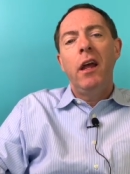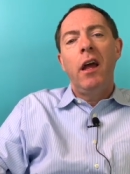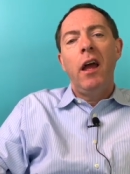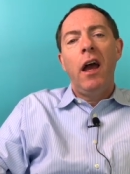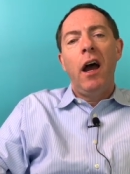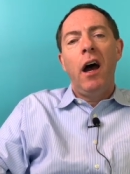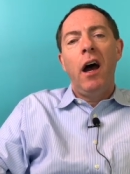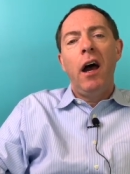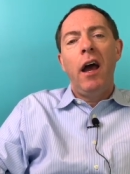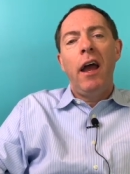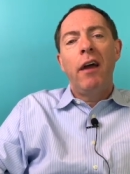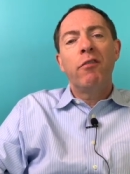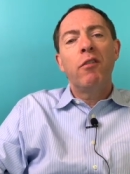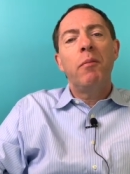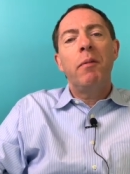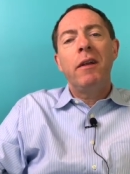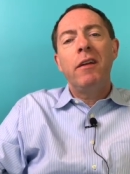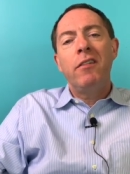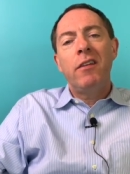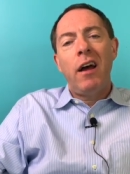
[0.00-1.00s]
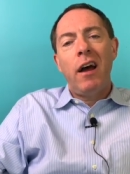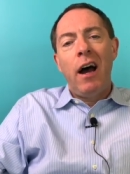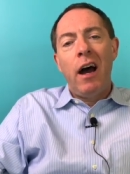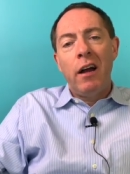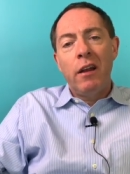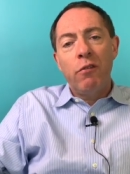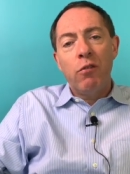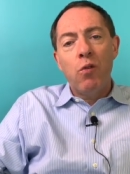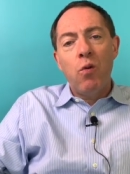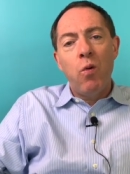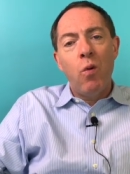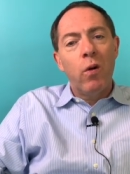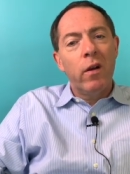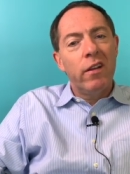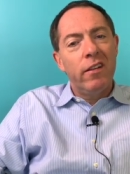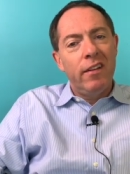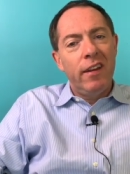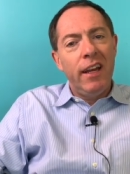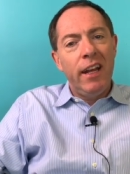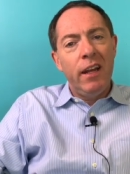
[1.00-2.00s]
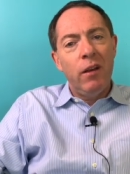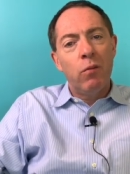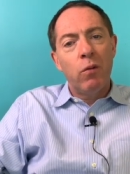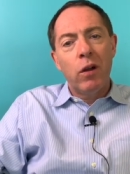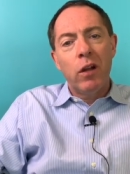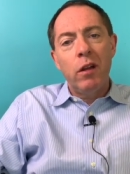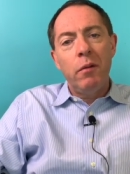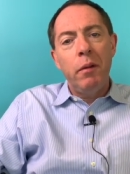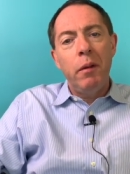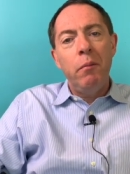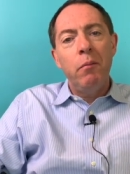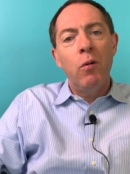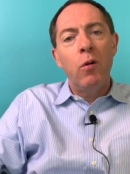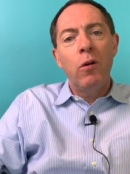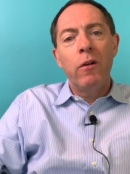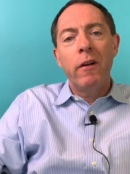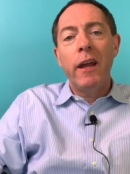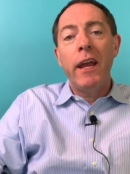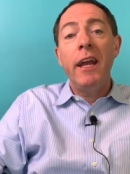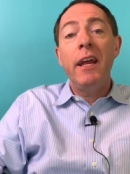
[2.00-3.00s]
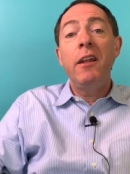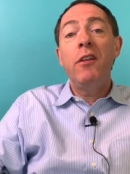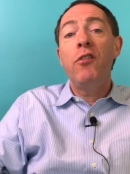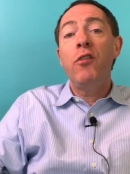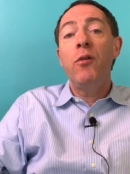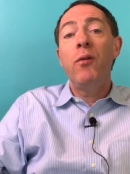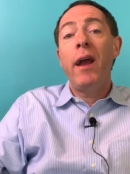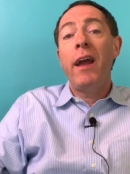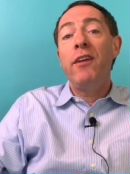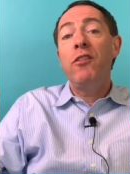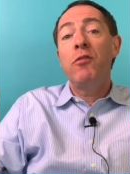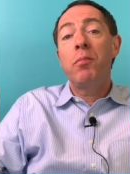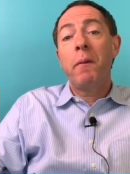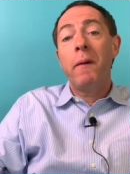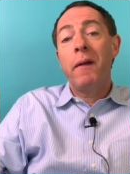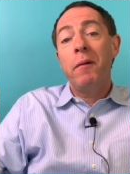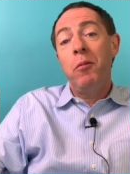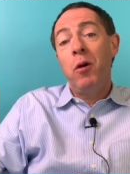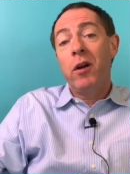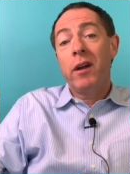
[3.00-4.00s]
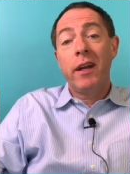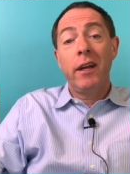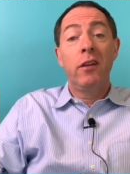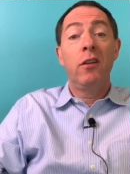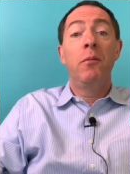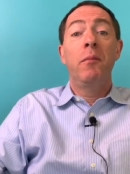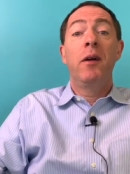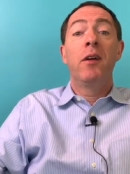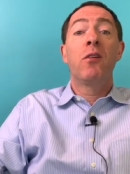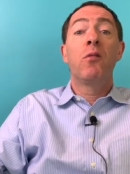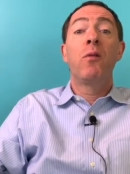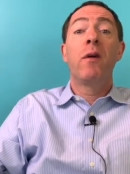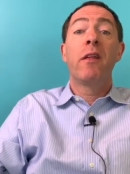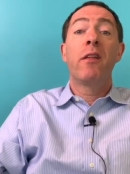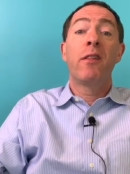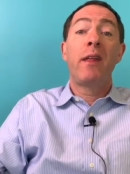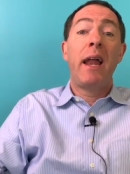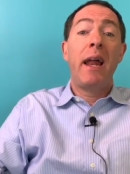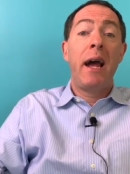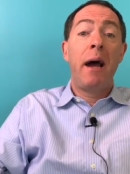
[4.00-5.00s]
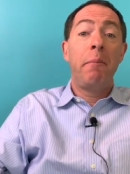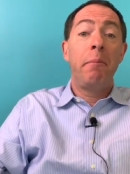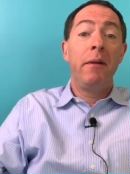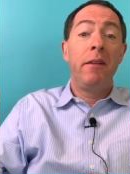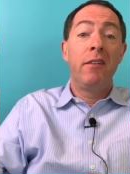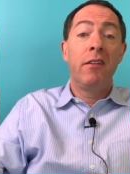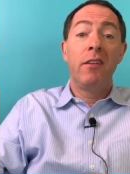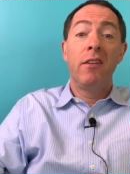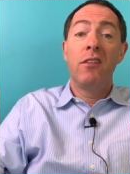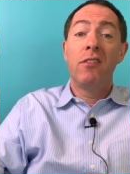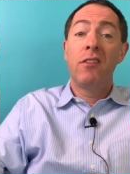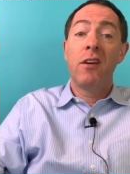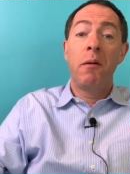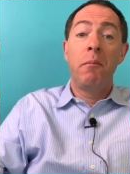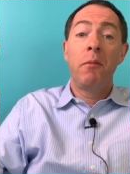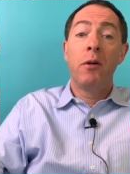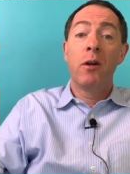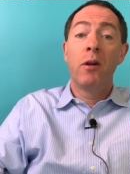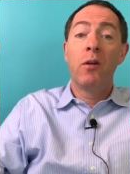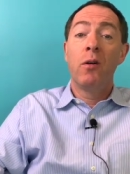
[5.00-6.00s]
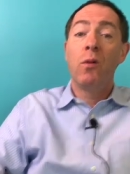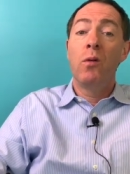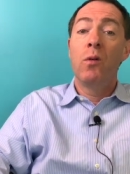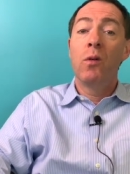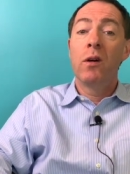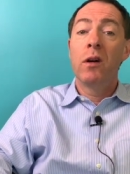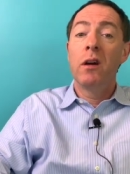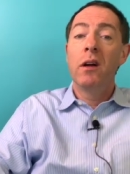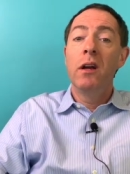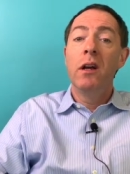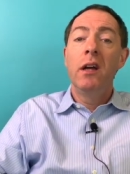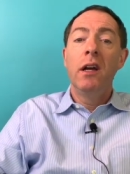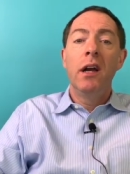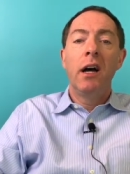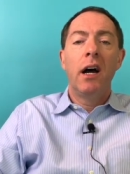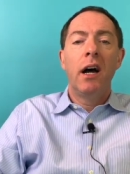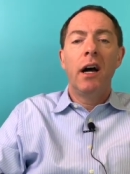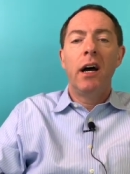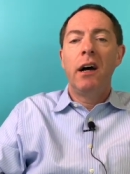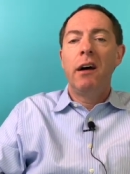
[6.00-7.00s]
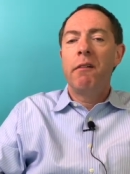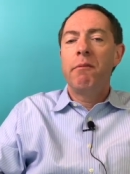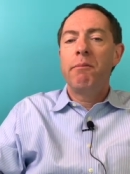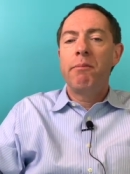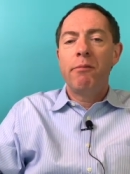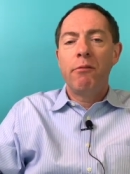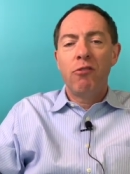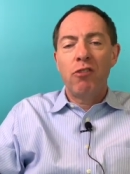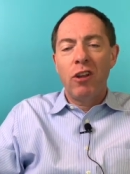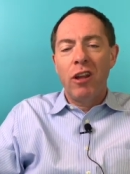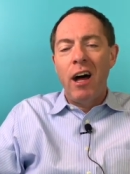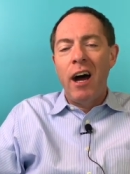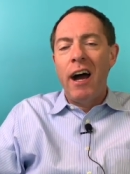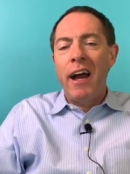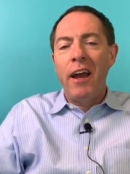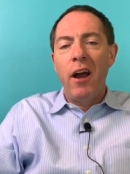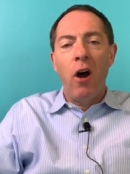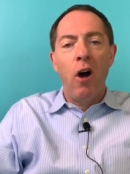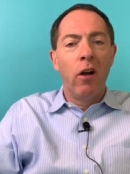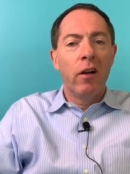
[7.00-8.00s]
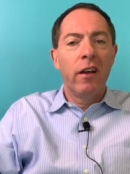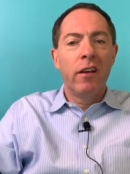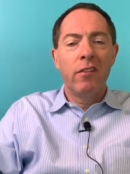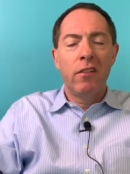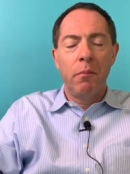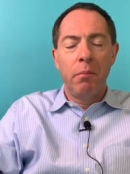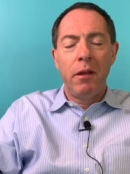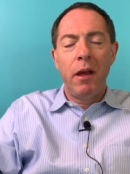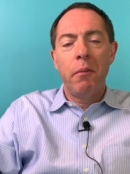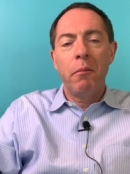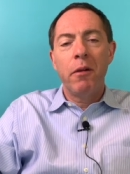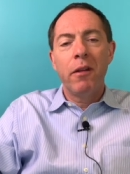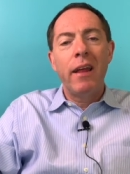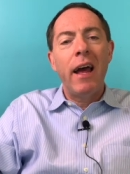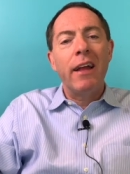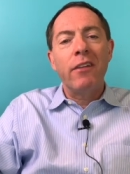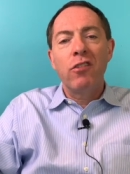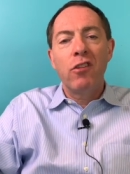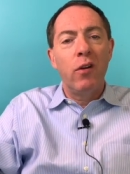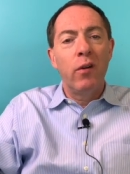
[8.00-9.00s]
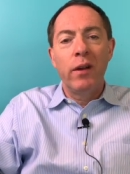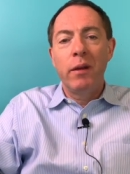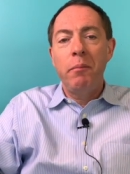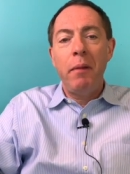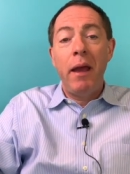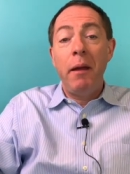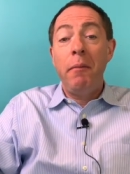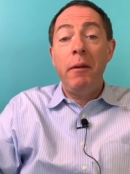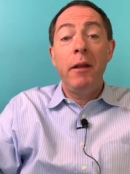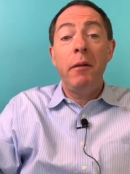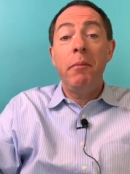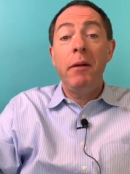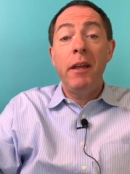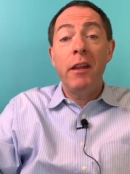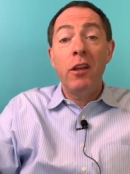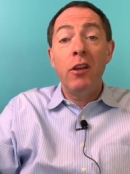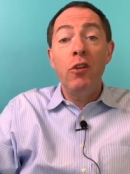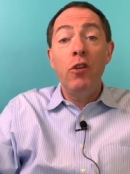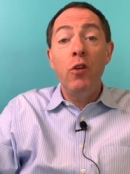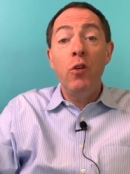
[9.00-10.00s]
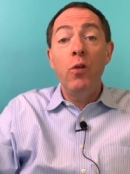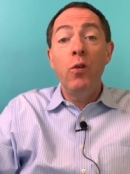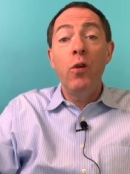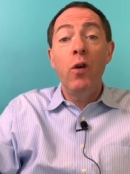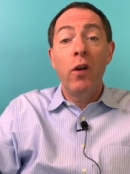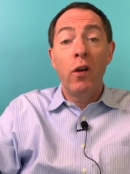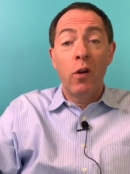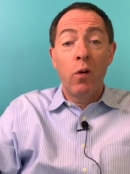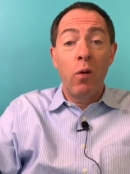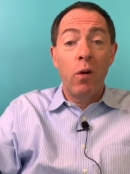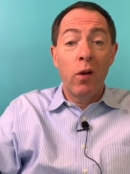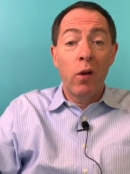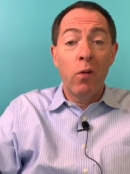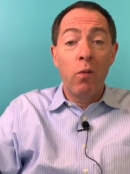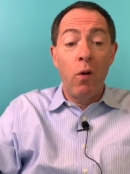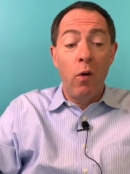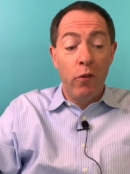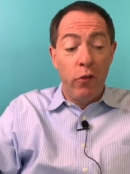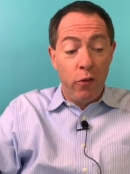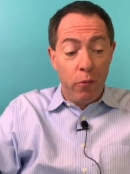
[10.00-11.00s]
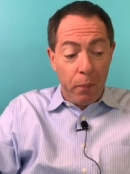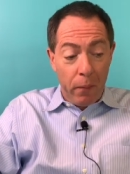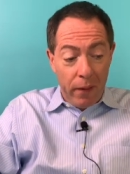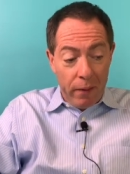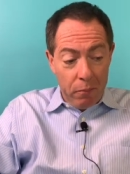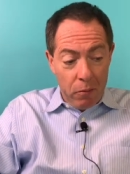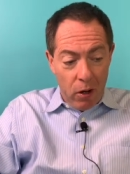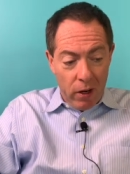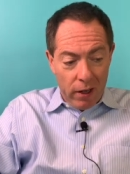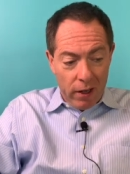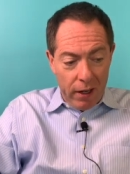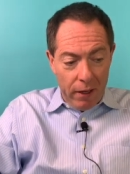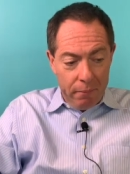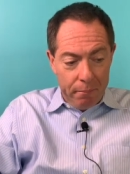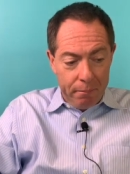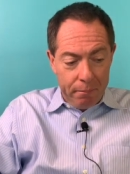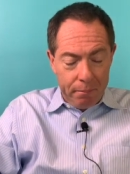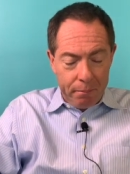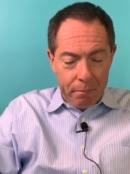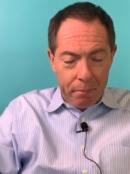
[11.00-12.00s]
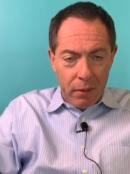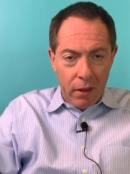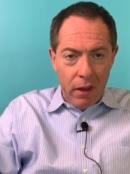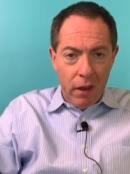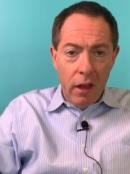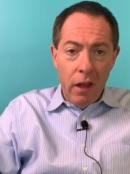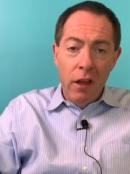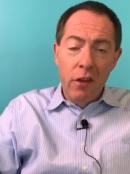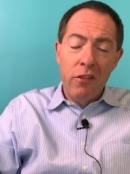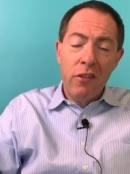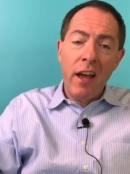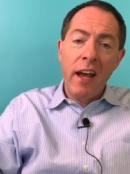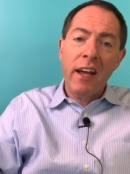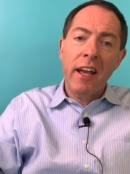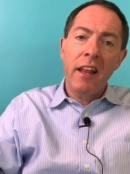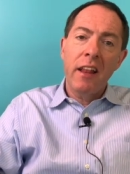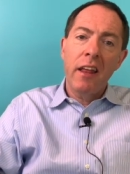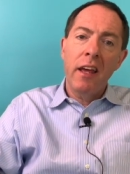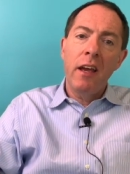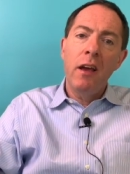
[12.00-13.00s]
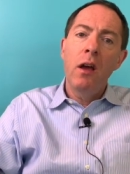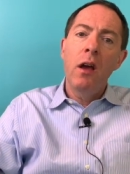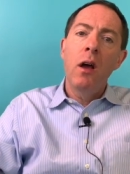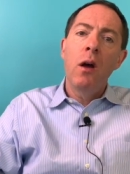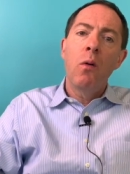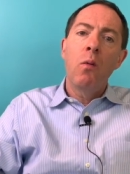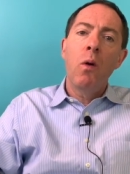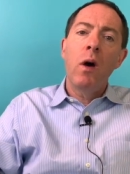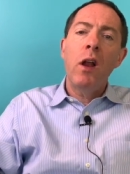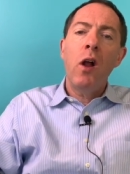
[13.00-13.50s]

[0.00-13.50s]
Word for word: uh, everybody's out of quarantine, we're going to be more into a spring market, no matter whether that happens in the summer or uh, July, August, September. That's going maybe to be the new quote unquote spring market. Secondly, what